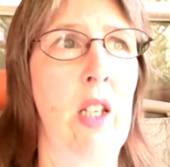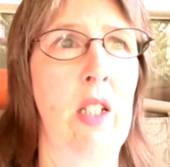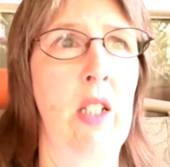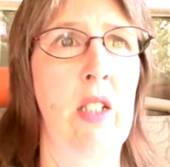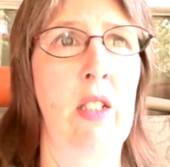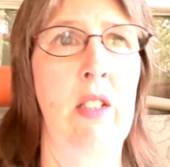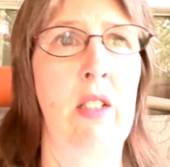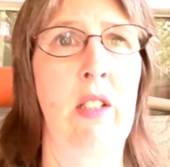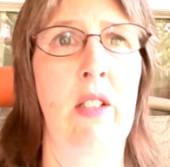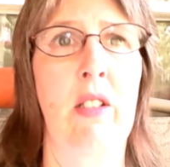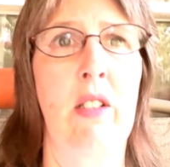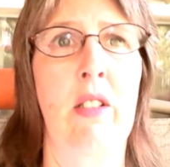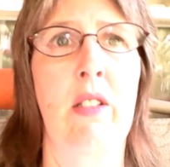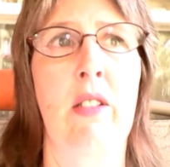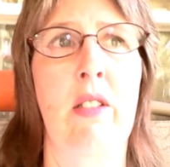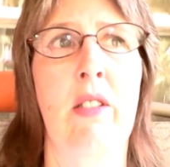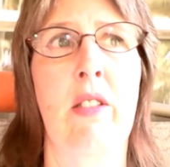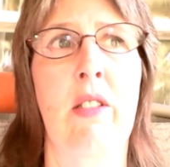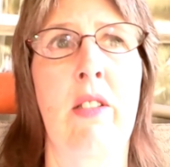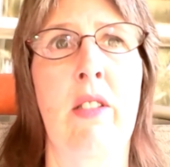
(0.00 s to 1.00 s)
And
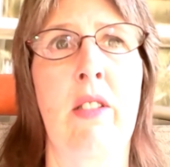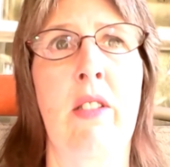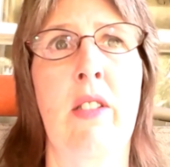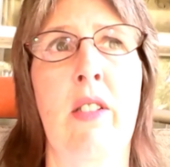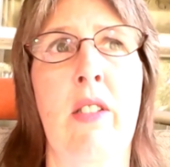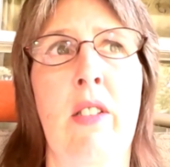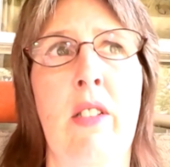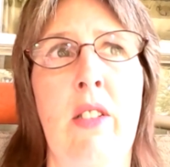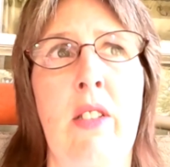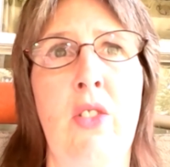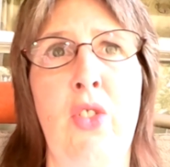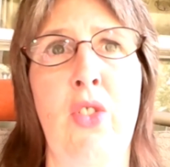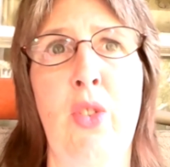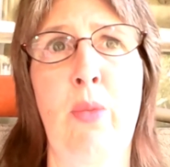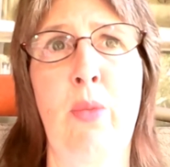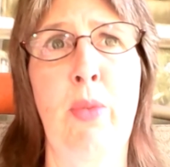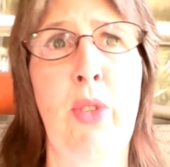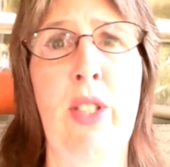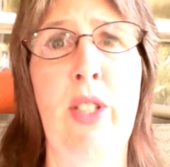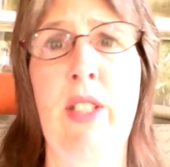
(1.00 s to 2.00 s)
they're
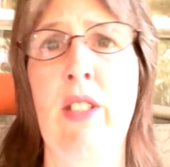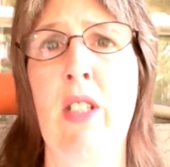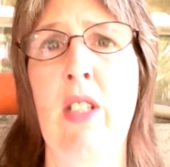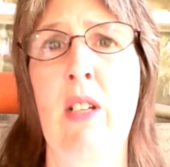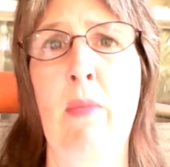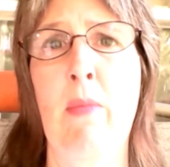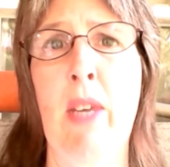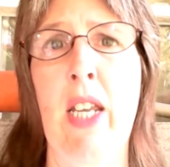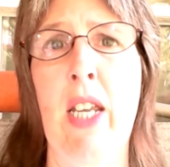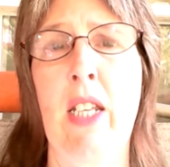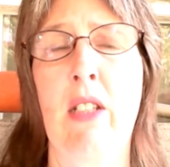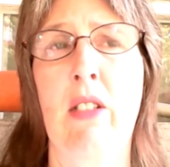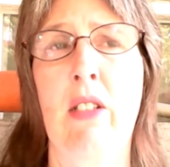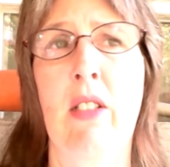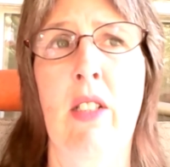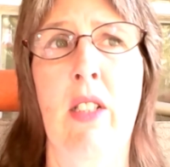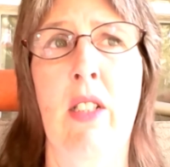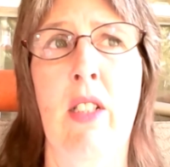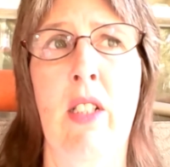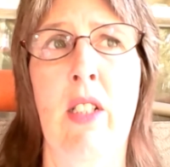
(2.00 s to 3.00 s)
super easy to
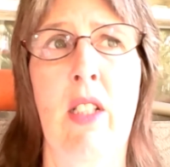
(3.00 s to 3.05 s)
make.